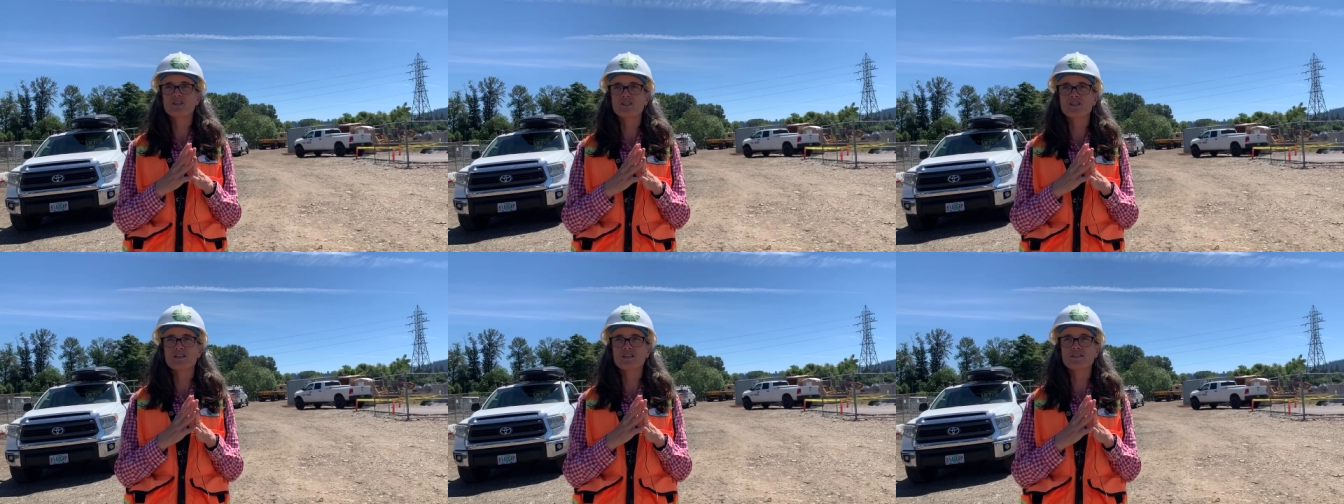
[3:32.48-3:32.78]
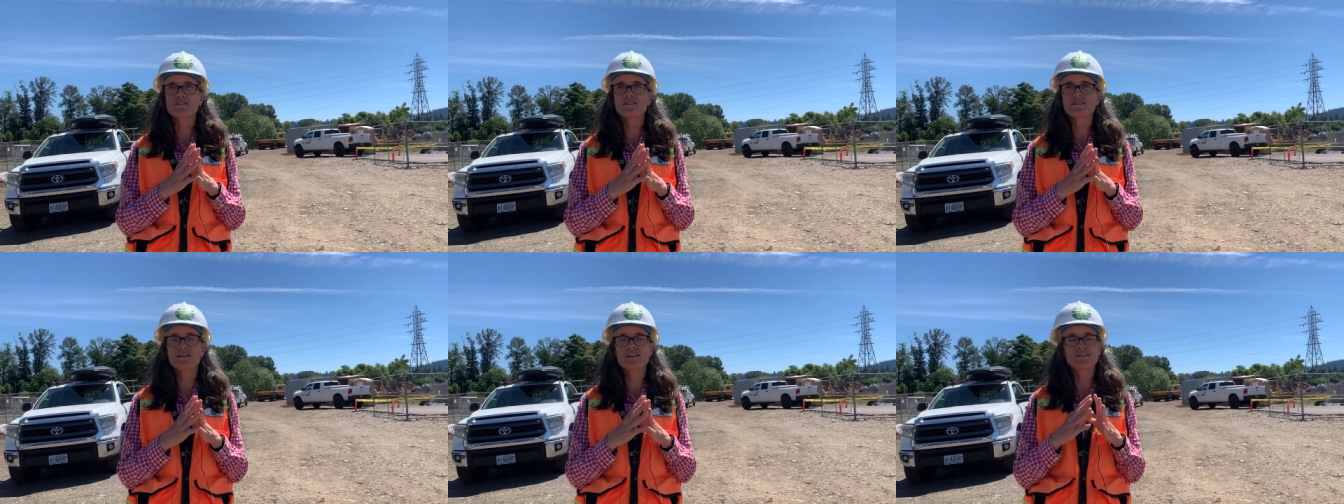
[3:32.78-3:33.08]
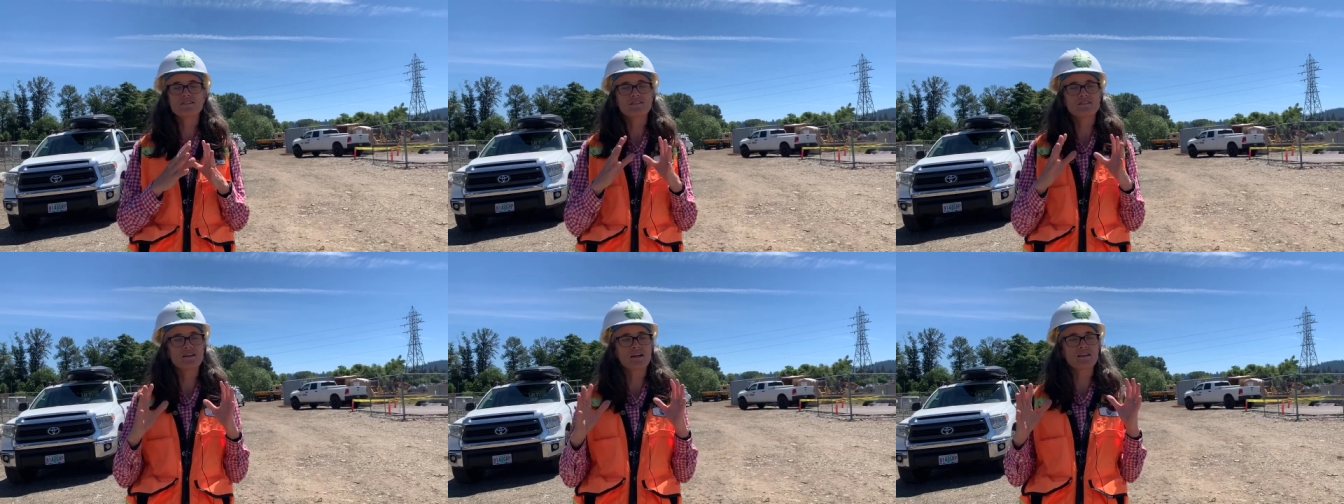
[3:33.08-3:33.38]
is, and
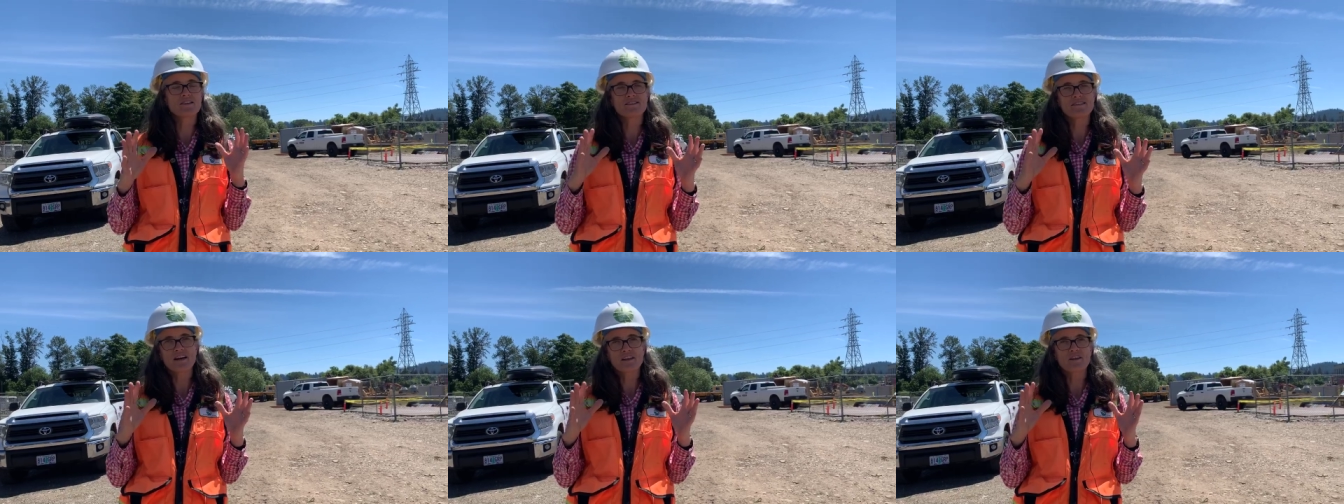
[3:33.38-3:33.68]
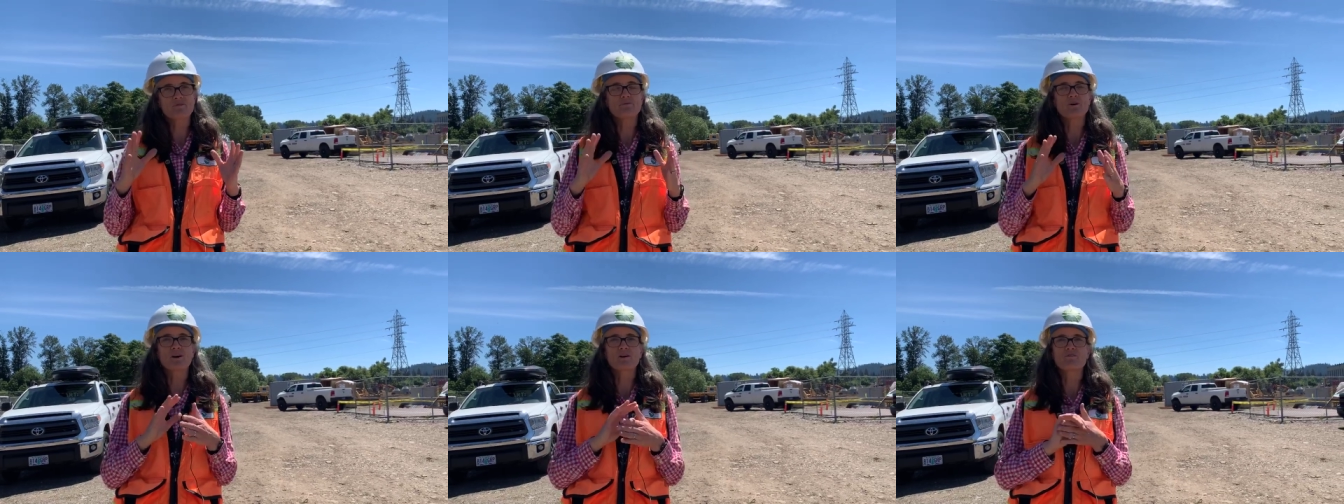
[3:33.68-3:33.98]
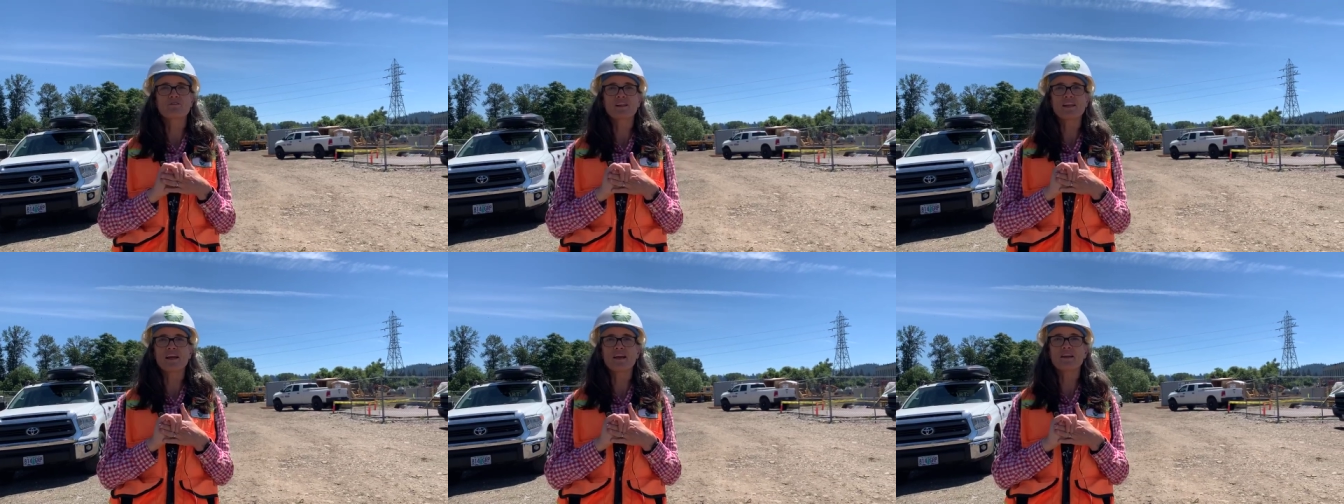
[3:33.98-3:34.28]
it's not exactly park
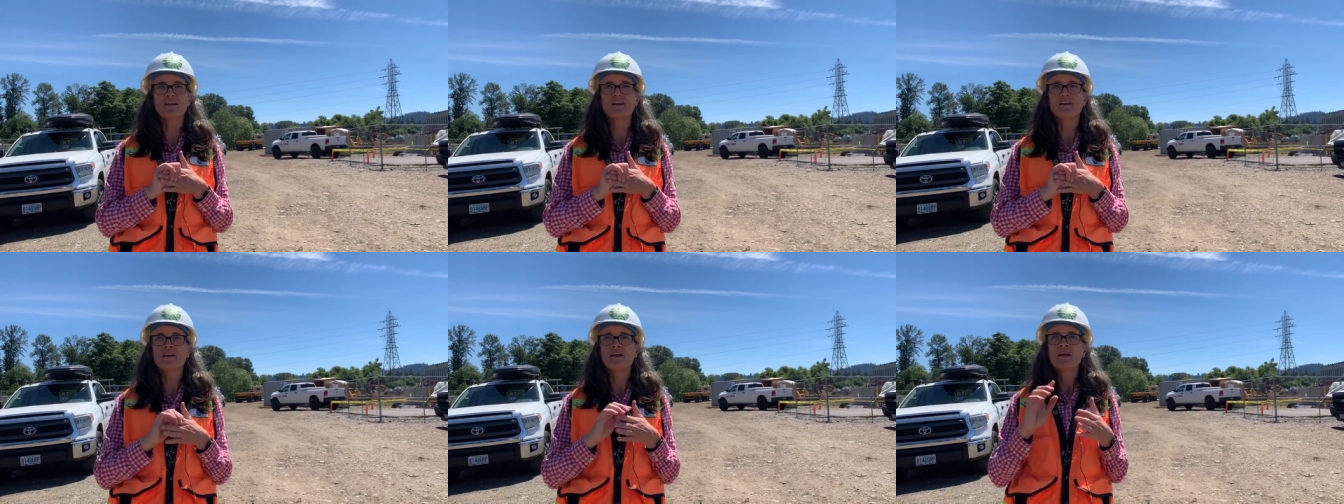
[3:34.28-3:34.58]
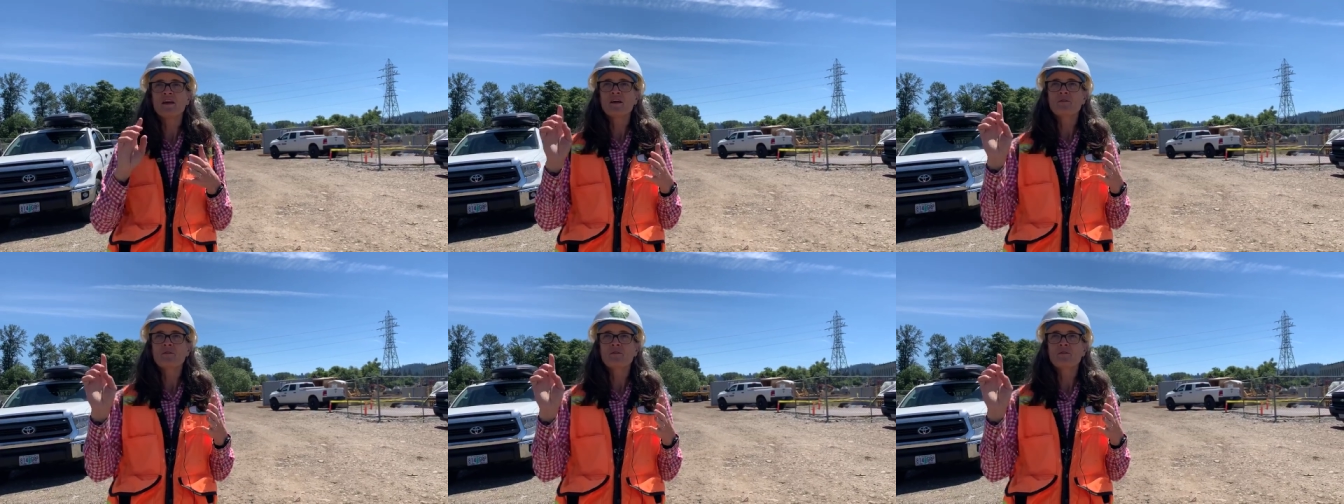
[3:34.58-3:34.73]
related,